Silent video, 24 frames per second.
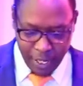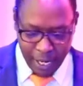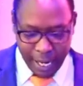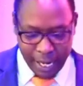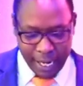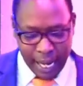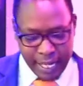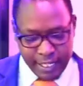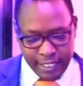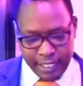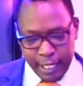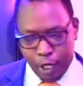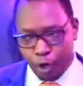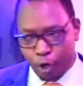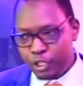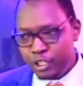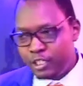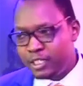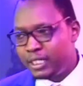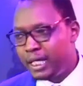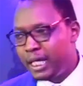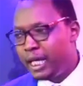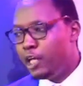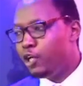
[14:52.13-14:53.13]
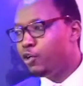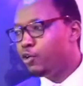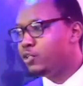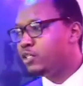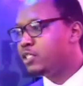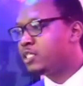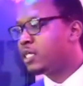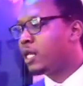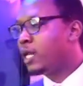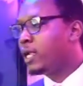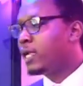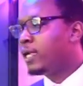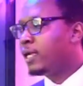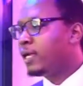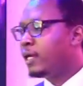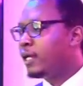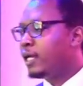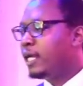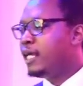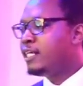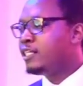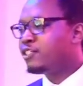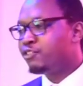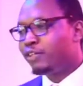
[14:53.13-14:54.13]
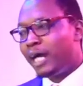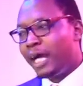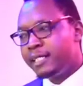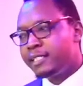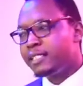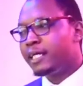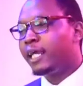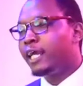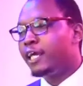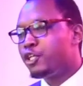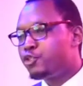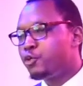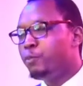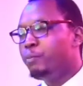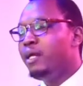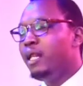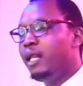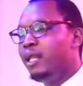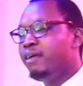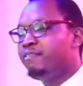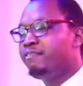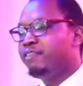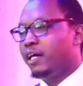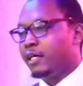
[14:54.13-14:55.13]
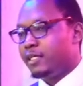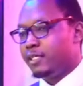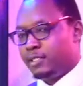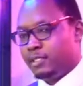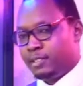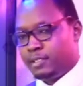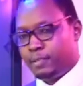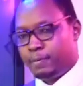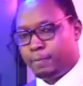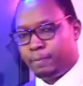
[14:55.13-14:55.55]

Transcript: And as he continues, he's writing it to believers.